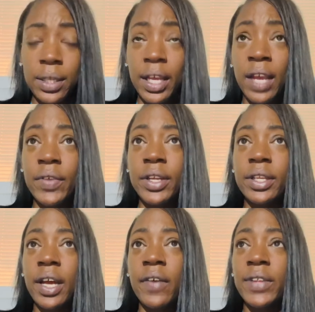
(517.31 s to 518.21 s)
Even
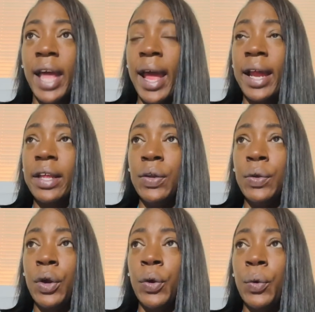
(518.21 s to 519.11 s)
stuff that, you
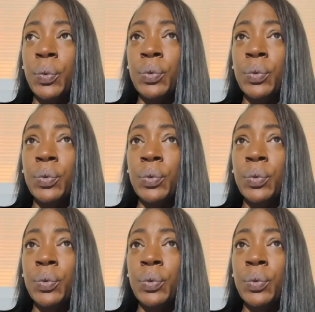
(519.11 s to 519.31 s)
know,